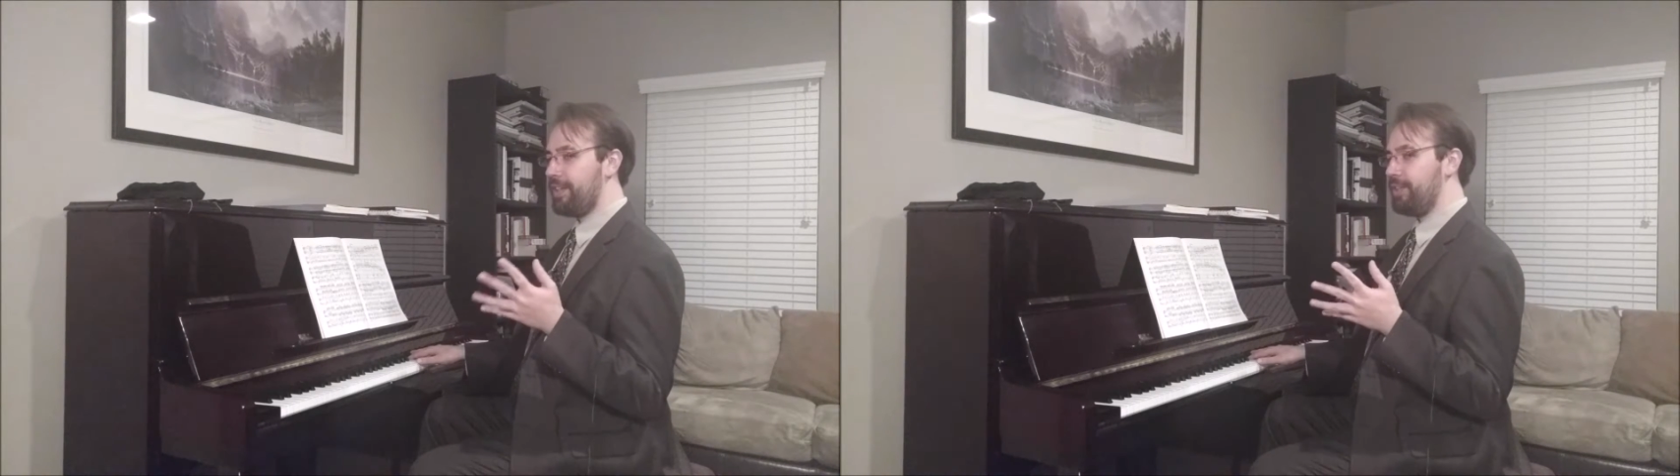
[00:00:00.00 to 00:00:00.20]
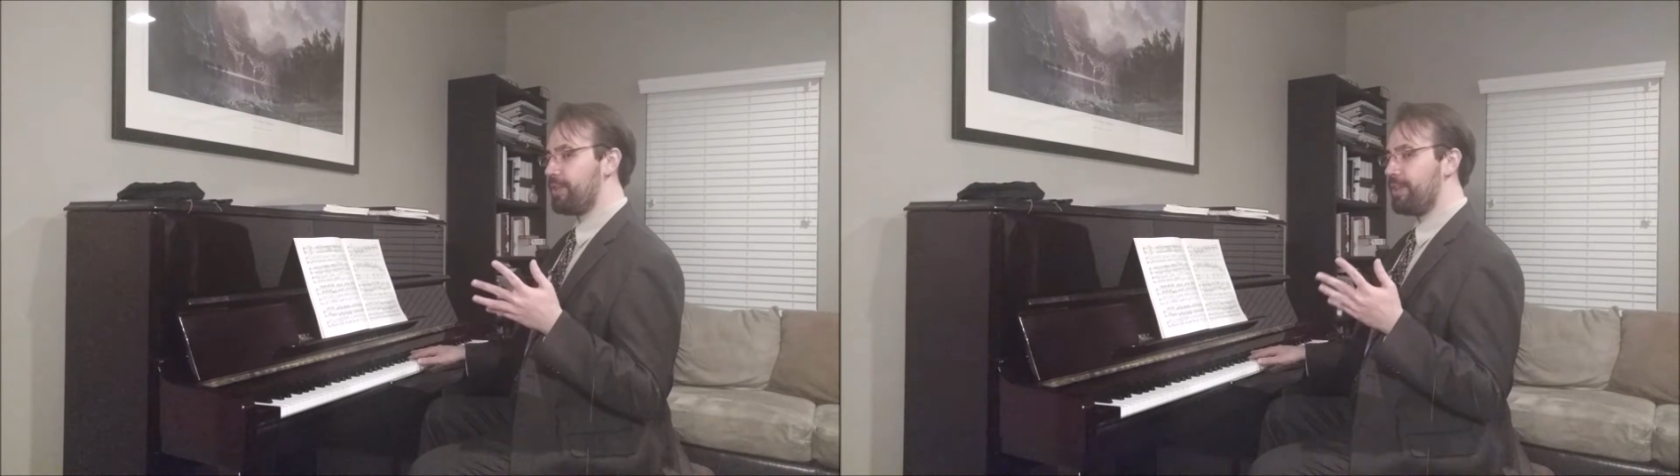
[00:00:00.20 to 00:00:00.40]

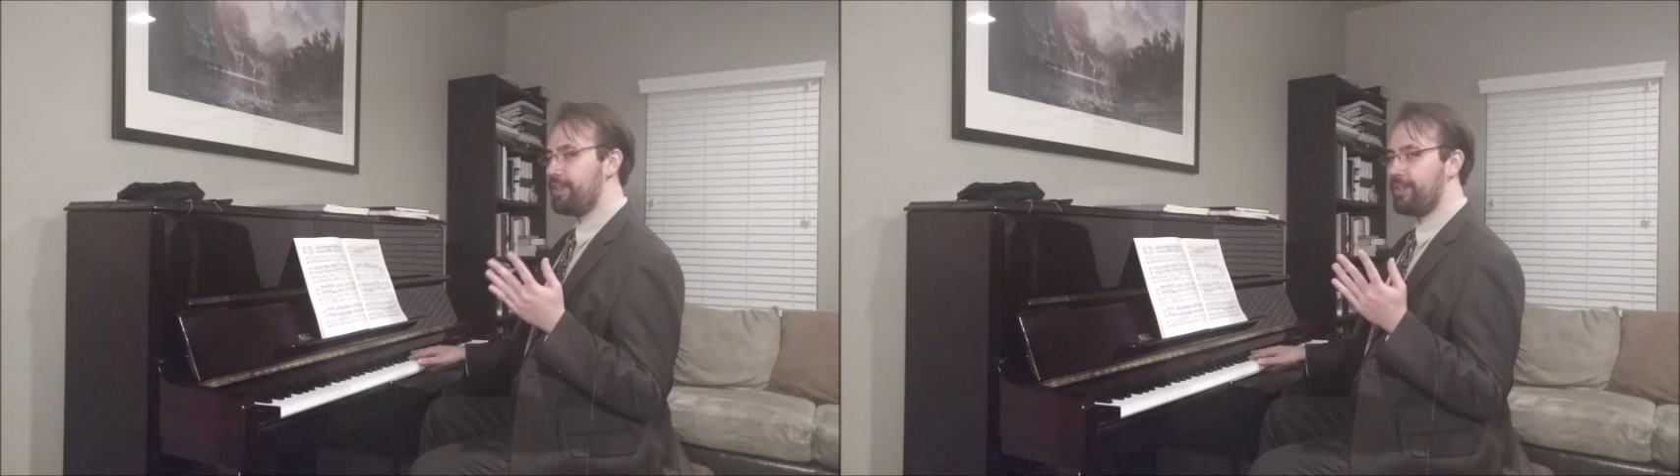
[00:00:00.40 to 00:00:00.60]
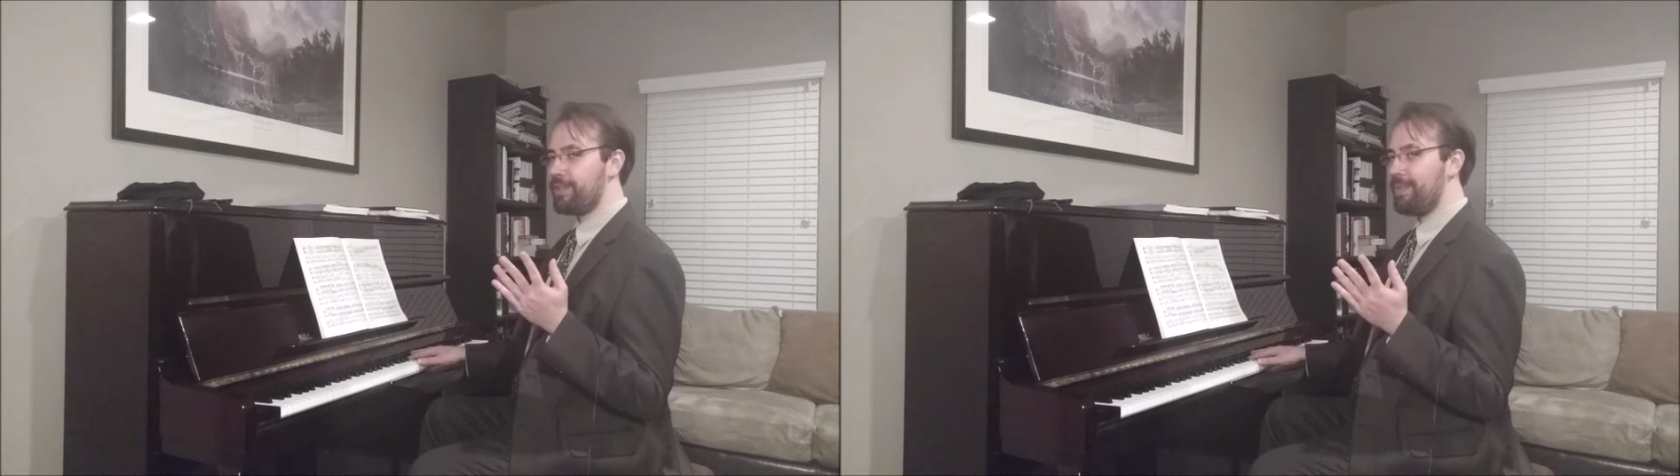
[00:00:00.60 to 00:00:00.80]
You could
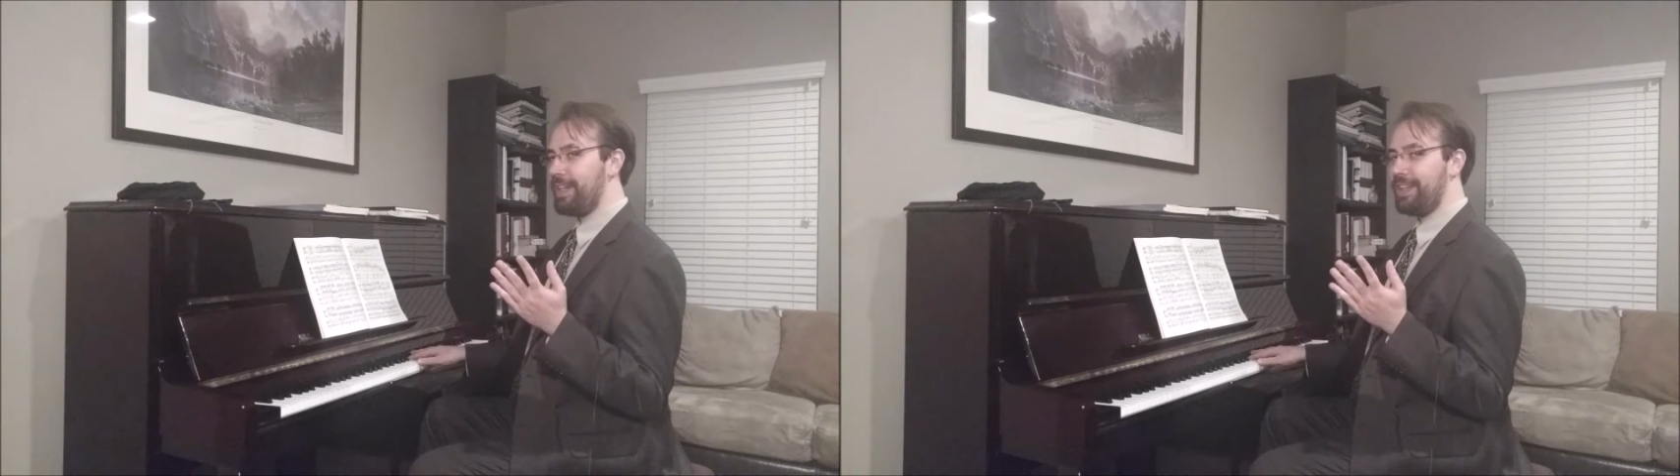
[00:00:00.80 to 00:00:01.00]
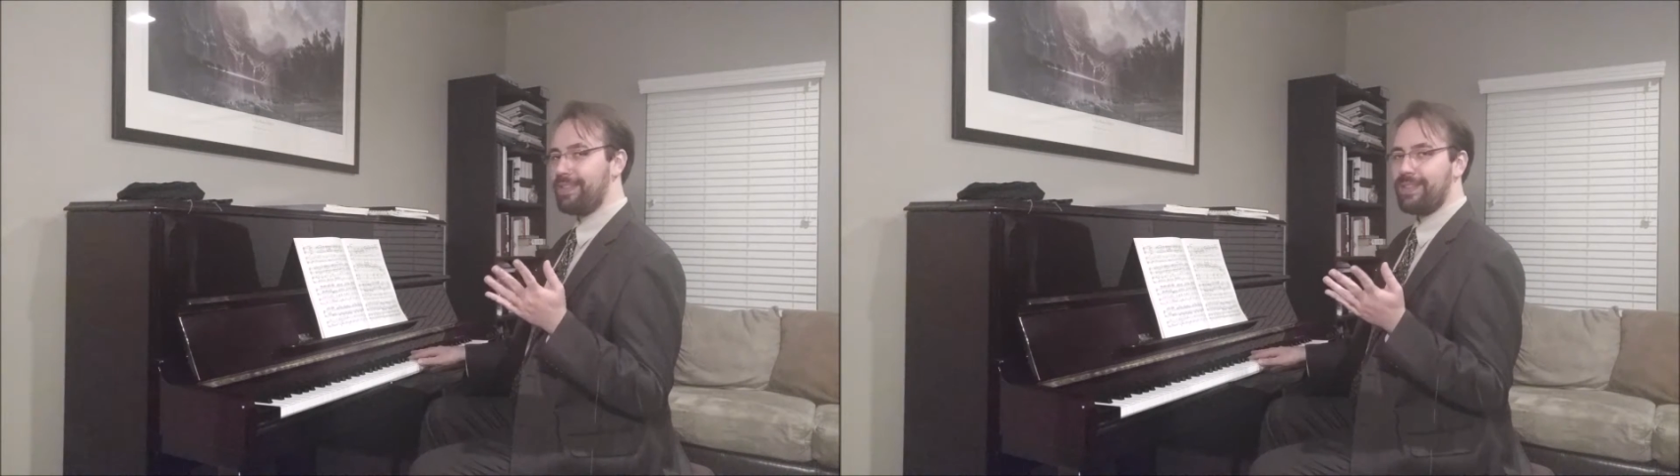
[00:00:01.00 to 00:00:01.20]
do as
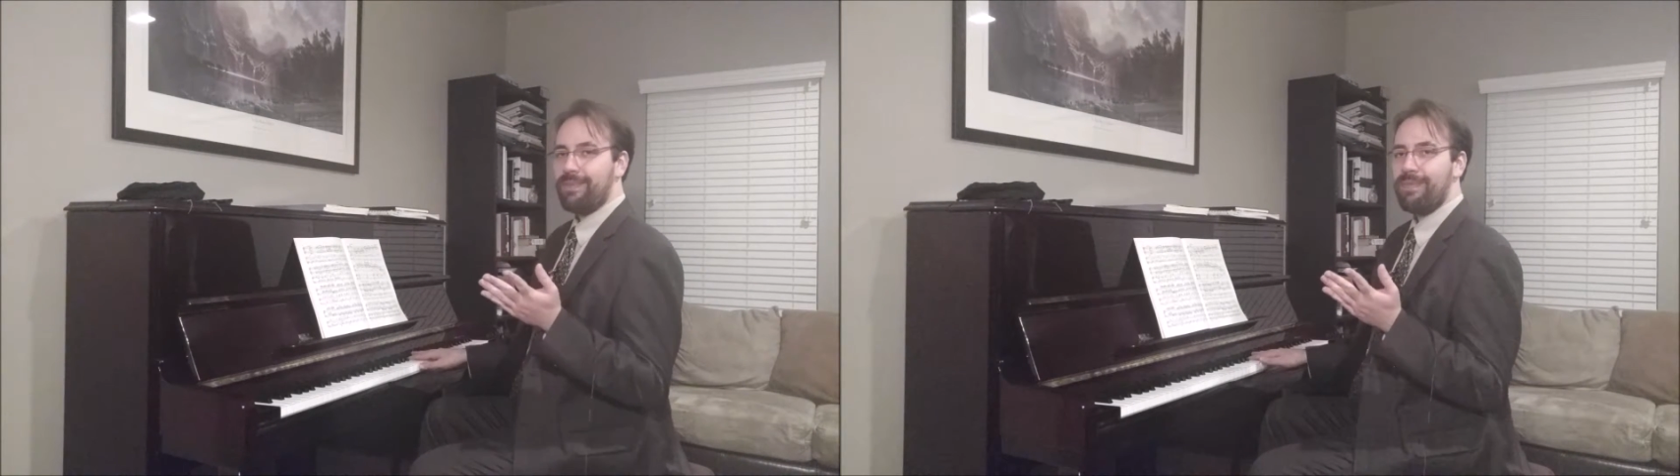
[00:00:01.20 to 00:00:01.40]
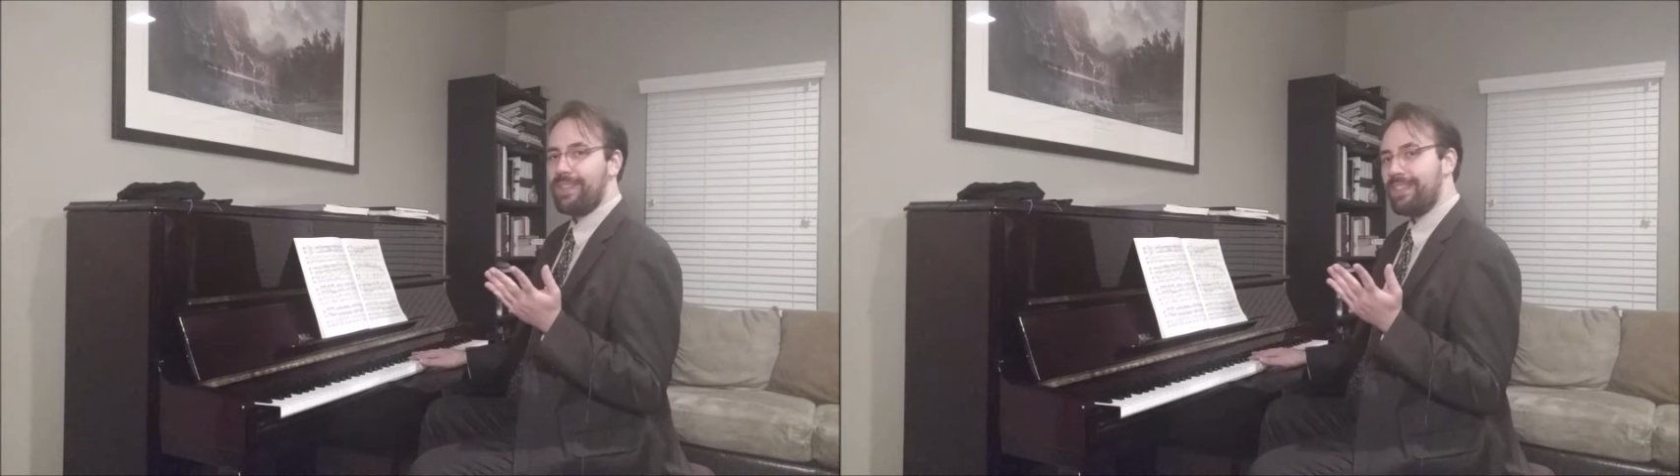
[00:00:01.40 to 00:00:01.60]
many as
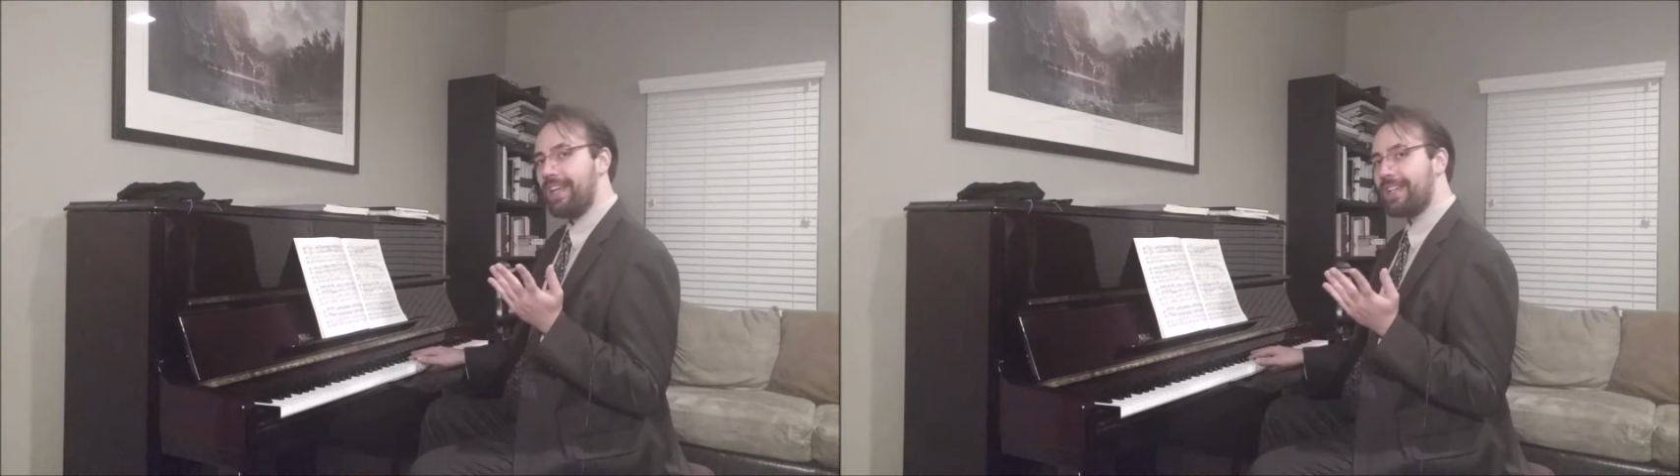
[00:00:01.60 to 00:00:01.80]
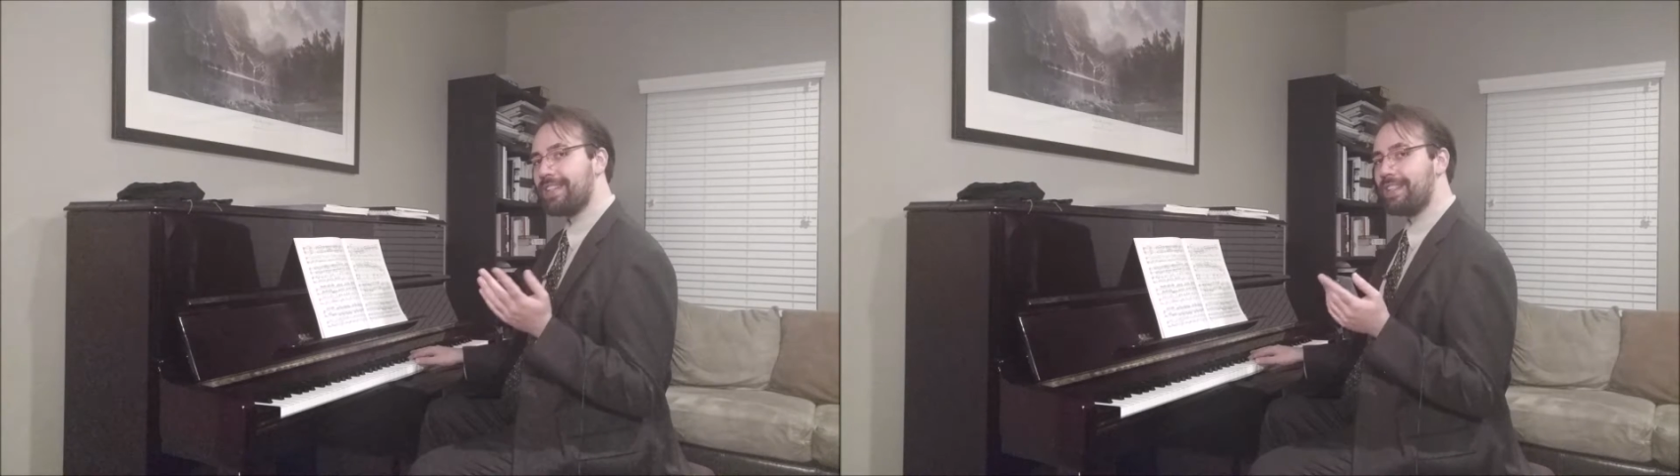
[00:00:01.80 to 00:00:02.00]

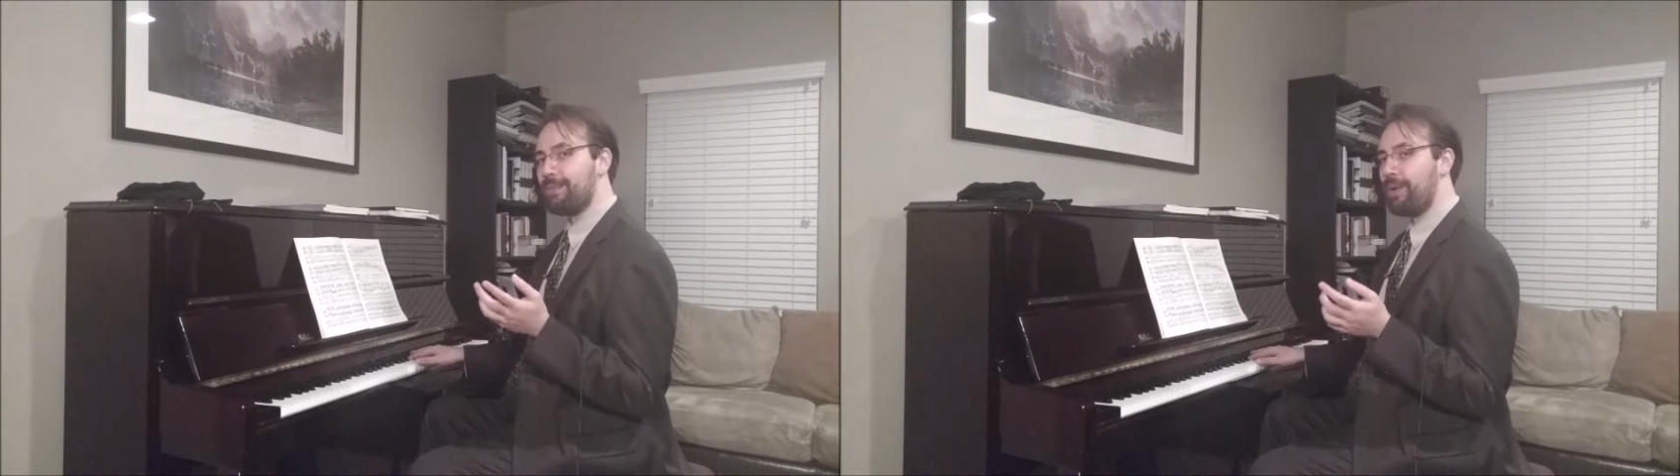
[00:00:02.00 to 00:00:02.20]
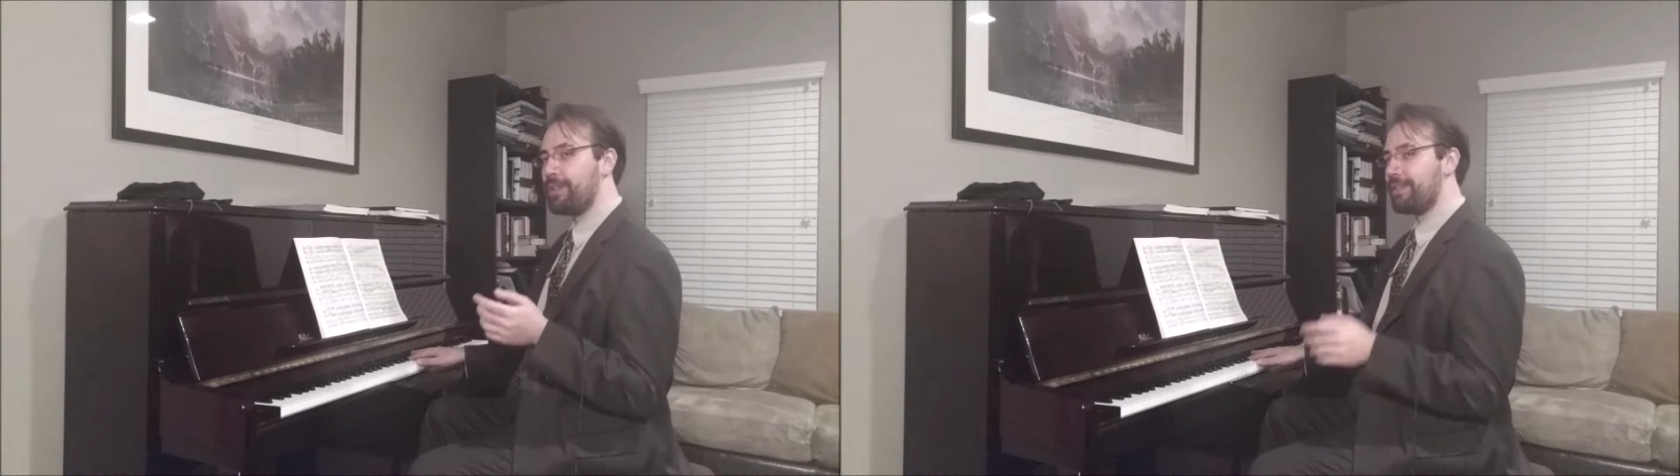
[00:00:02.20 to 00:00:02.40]
6, I suppose,